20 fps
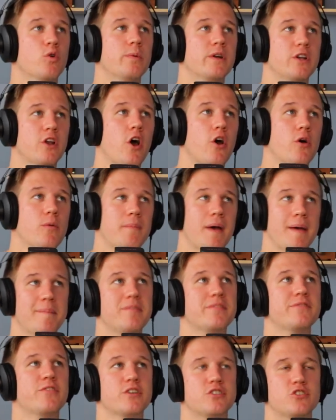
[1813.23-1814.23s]
But no,
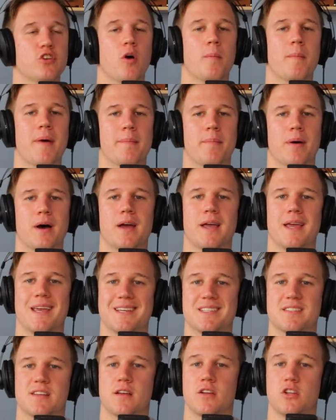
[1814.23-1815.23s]
member versus non-member
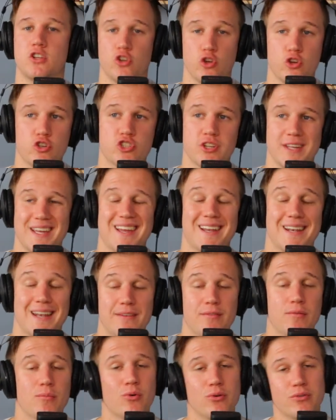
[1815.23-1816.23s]
is usually
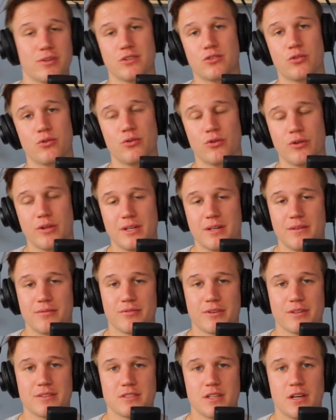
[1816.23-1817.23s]
never more than $2
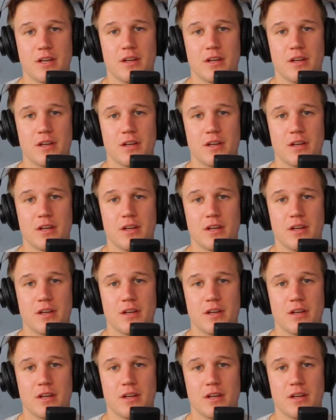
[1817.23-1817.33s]
difference.